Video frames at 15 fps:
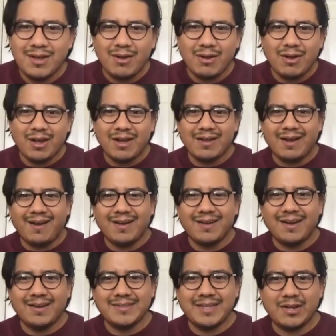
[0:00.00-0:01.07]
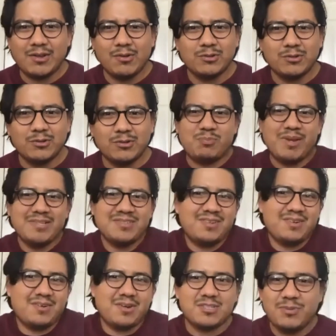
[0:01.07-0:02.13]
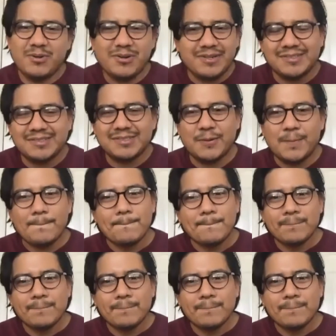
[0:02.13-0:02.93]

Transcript: on data cultures based on our experience. So.